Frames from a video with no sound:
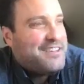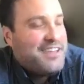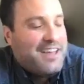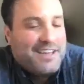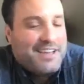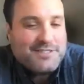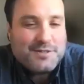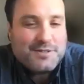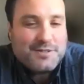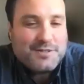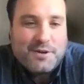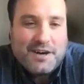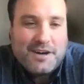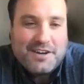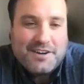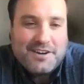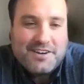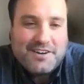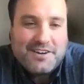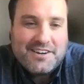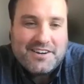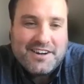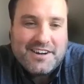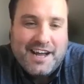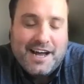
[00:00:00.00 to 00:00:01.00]
a glass of
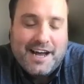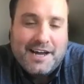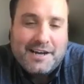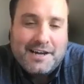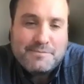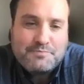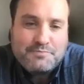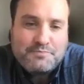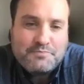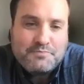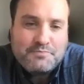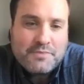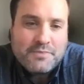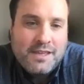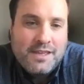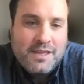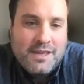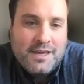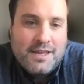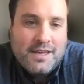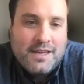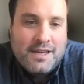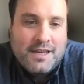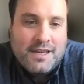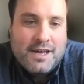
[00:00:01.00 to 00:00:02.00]
water.
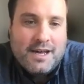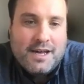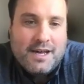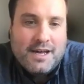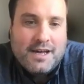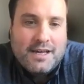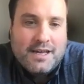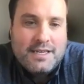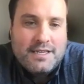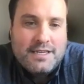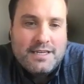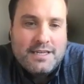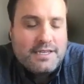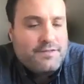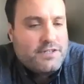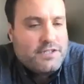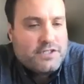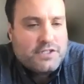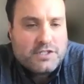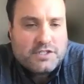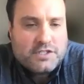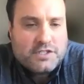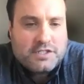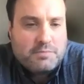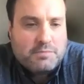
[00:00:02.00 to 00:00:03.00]
And even
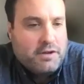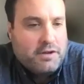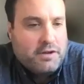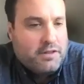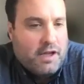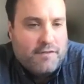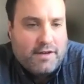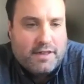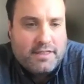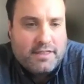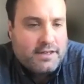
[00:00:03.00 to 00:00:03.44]
just to build up,